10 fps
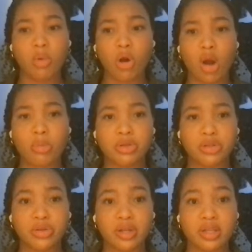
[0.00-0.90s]
more
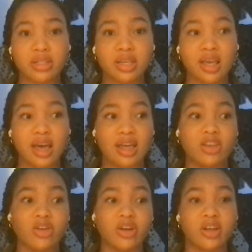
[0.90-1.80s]
opportunities
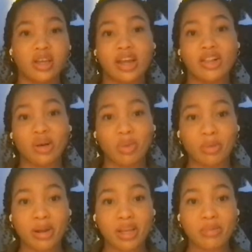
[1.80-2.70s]
and you're going to get a lot
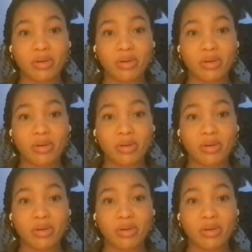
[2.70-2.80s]
more money.